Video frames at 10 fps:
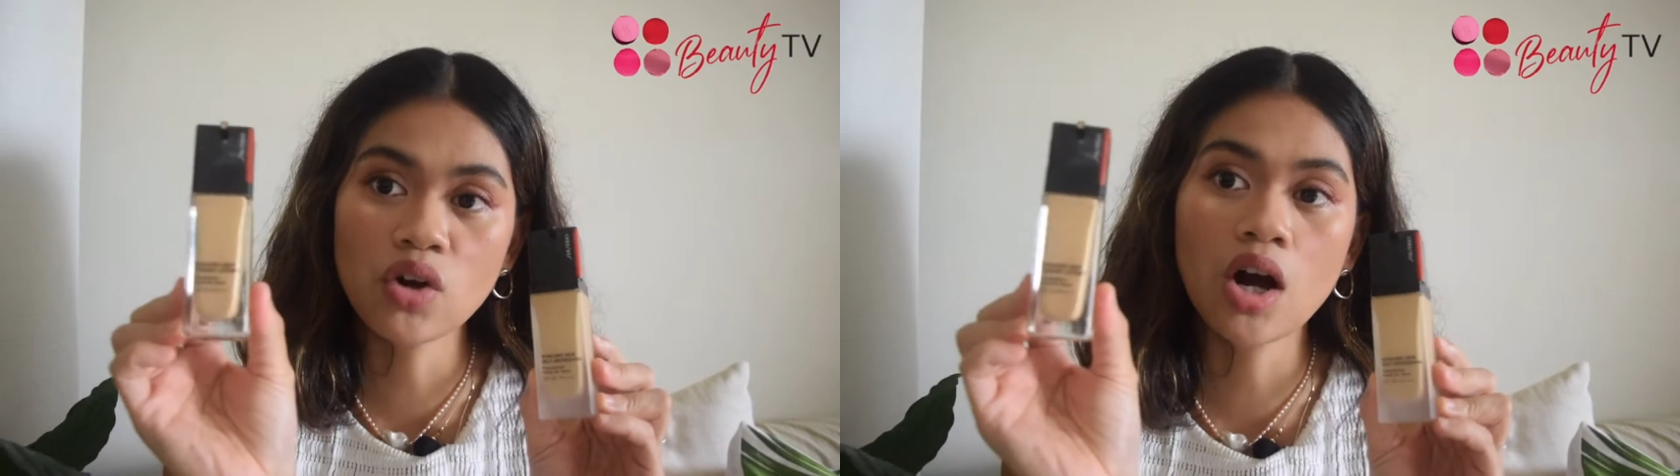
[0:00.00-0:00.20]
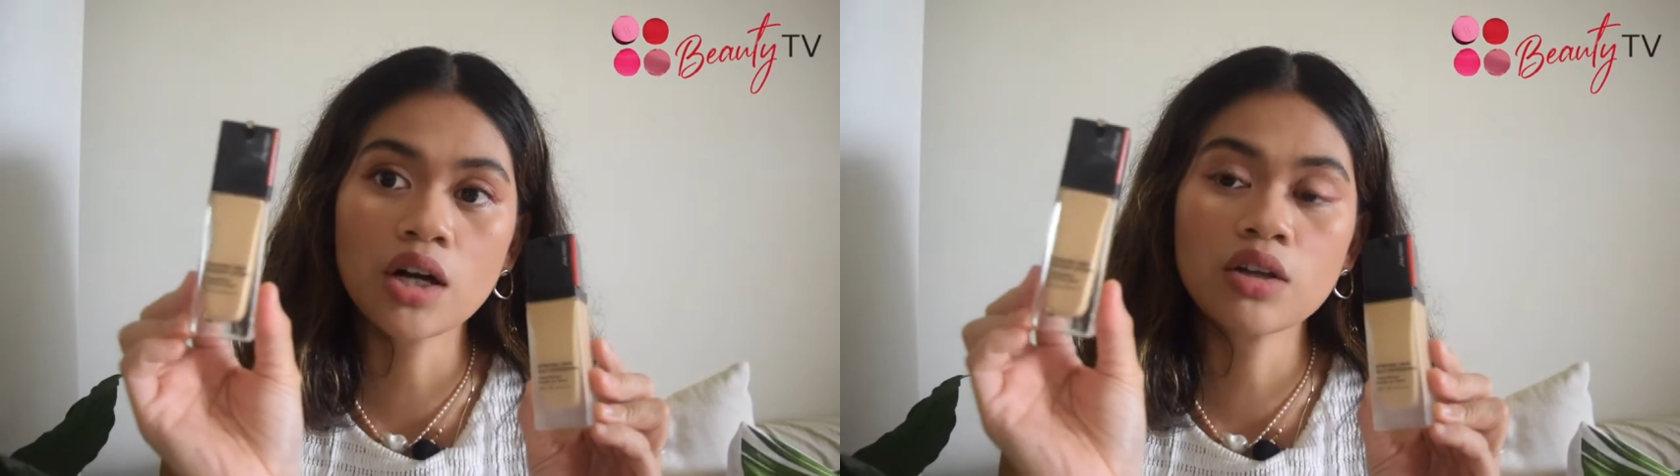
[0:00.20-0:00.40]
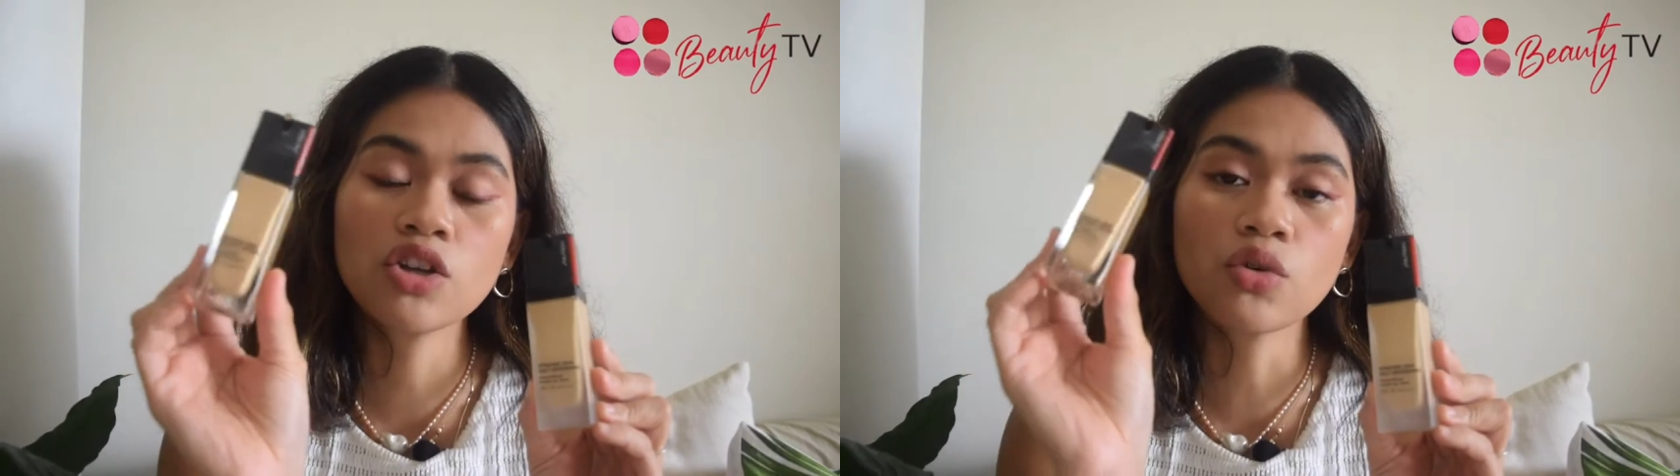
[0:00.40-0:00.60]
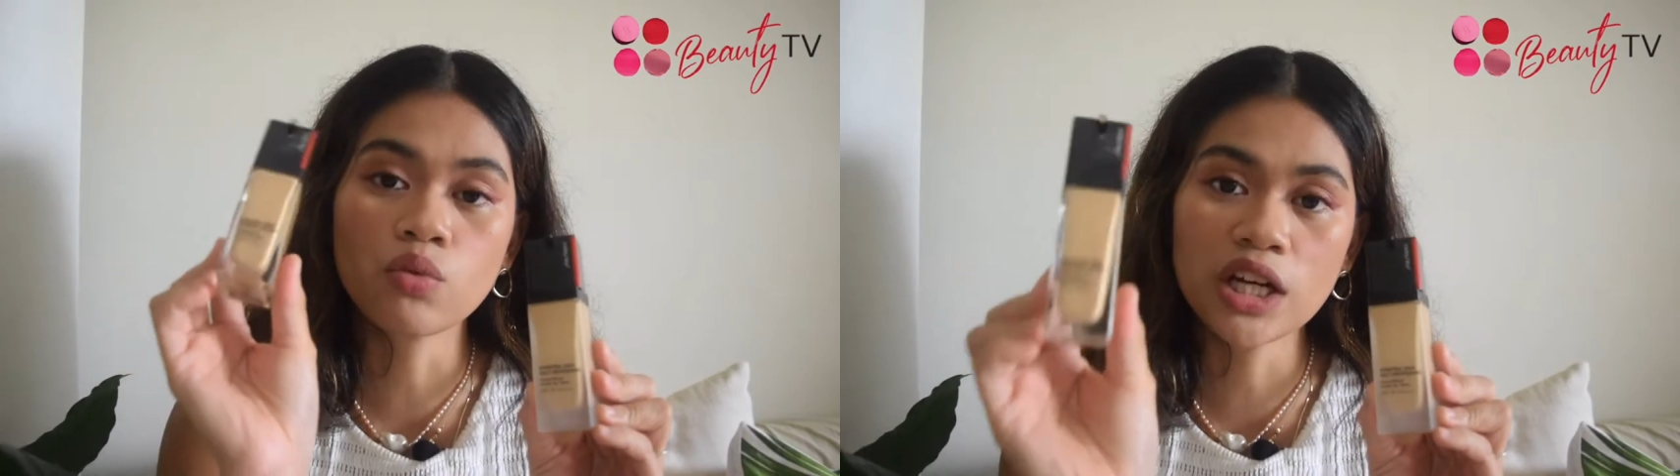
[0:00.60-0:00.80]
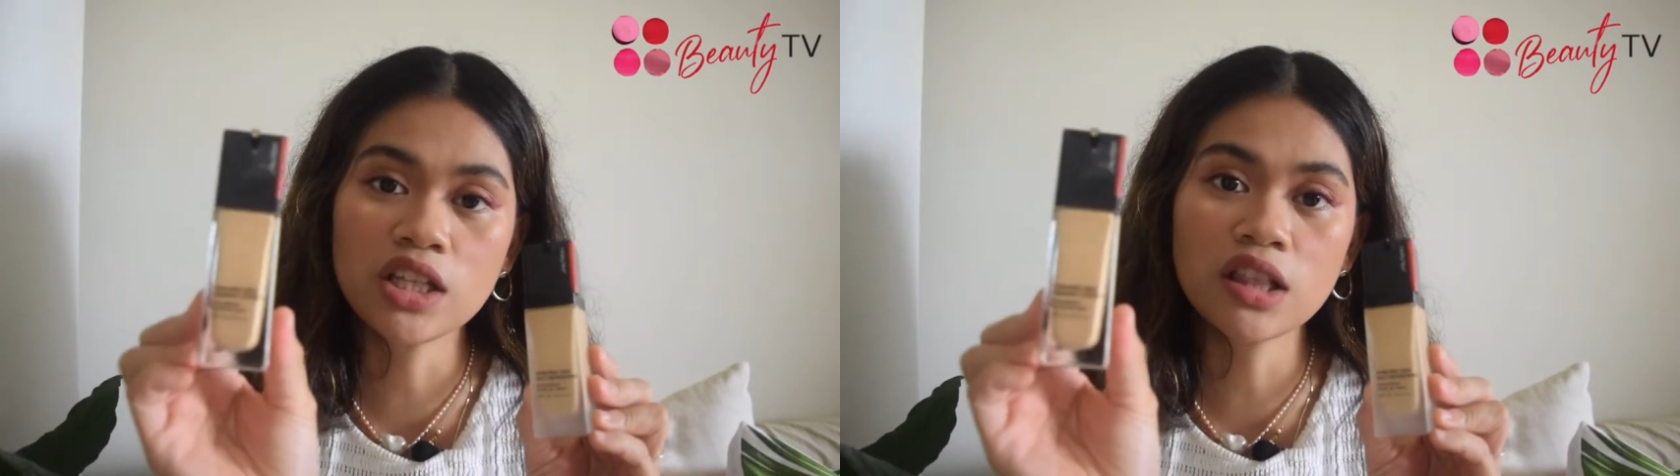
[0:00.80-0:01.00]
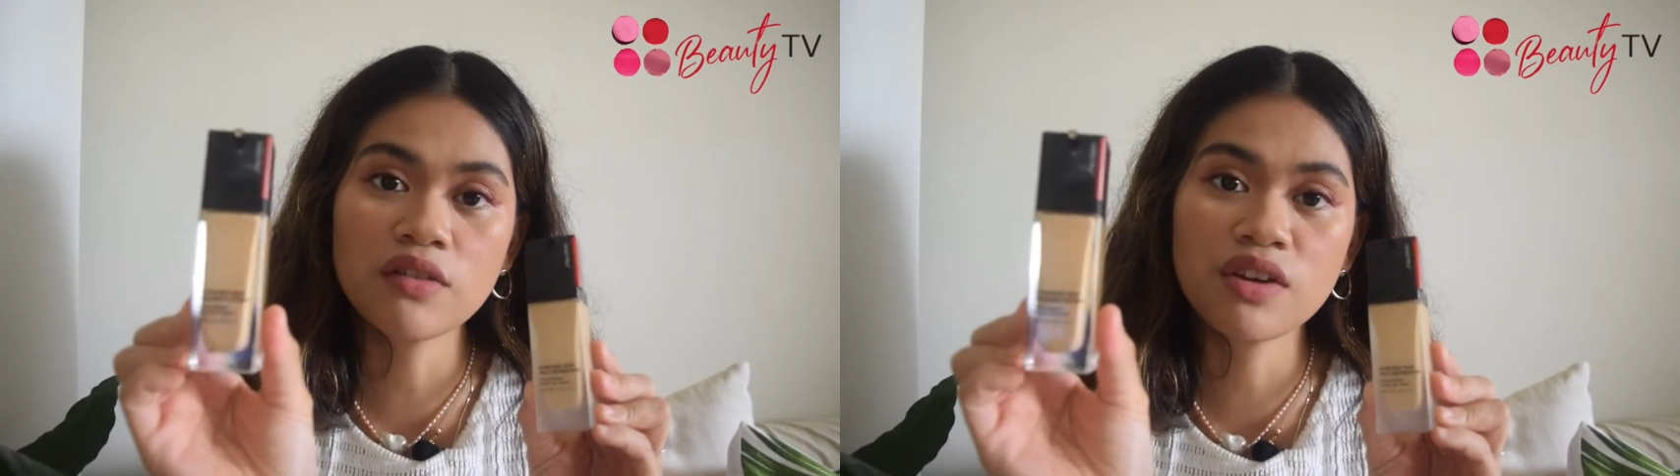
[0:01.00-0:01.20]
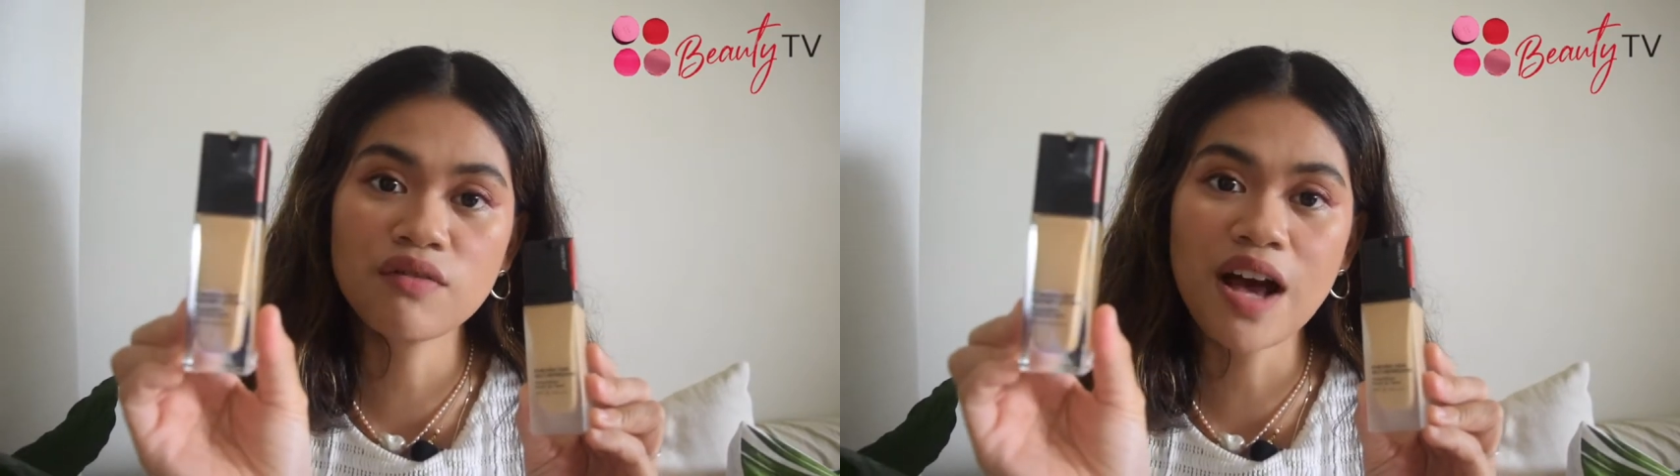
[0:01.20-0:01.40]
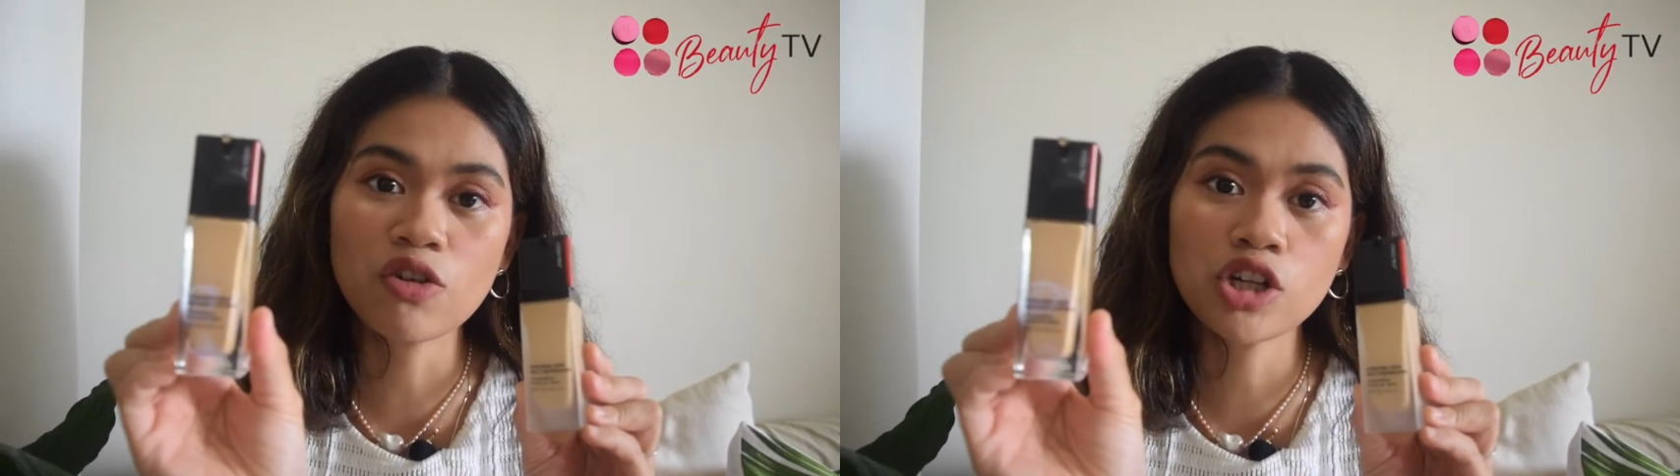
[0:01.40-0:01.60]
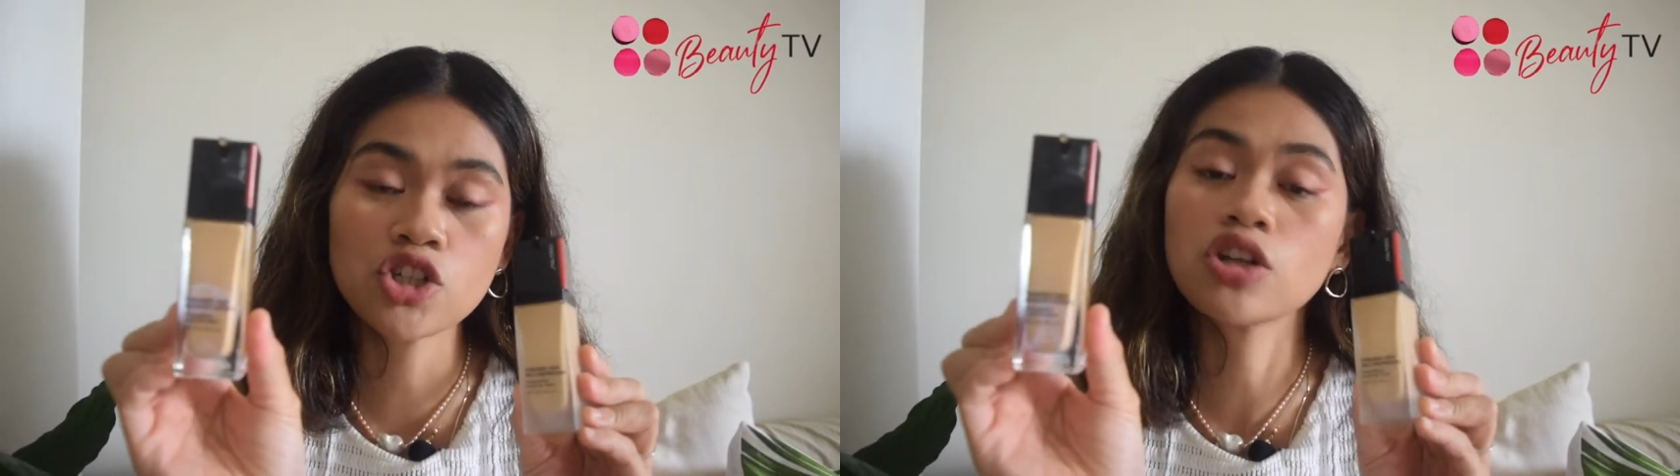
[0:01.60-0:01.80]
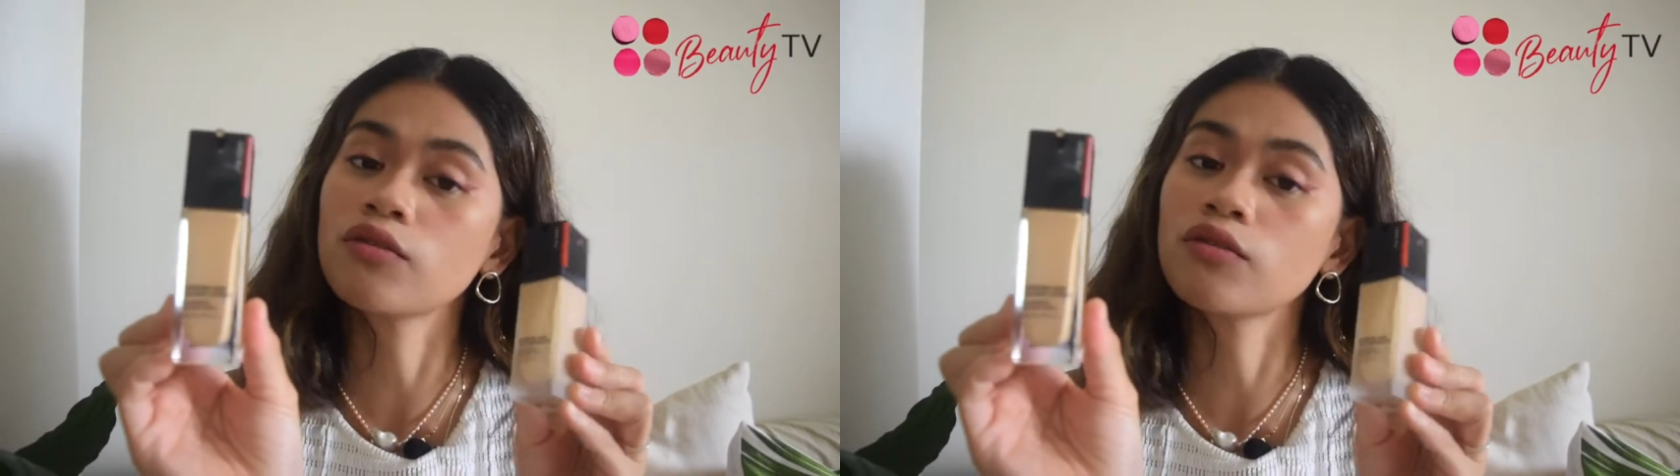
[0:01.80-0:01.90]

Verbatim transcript: cart your Radiant Lifting Foundation,